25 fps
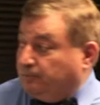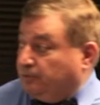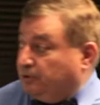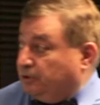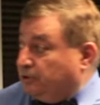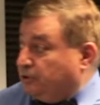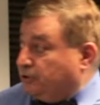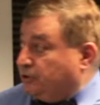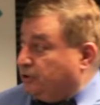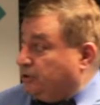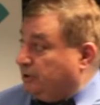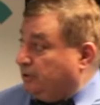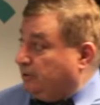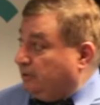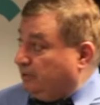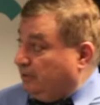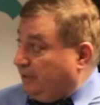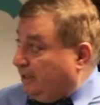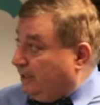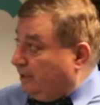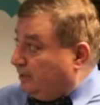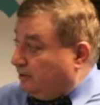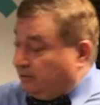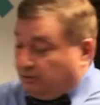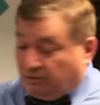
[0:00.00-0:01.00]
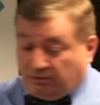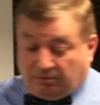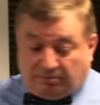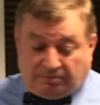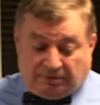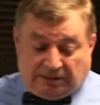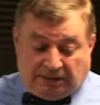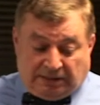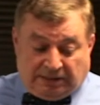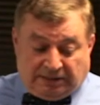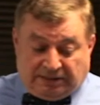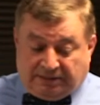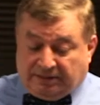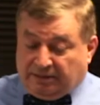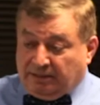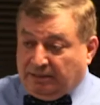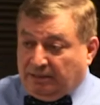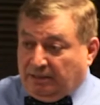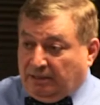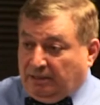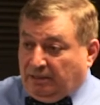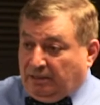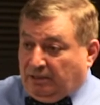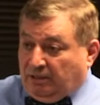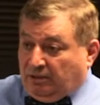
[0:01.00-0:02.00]
which led to mass
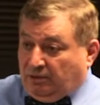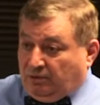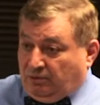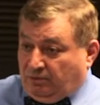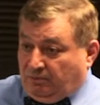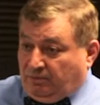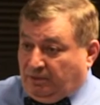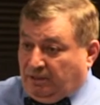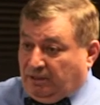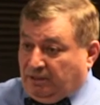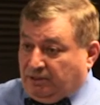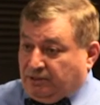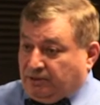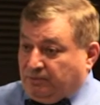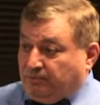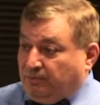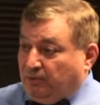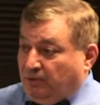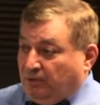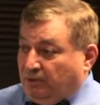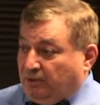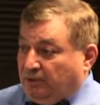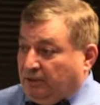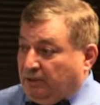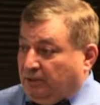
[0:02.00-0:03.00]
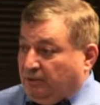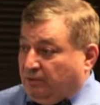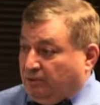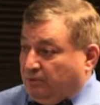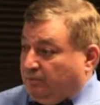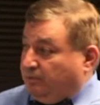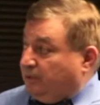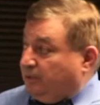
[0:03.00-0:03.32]
murder.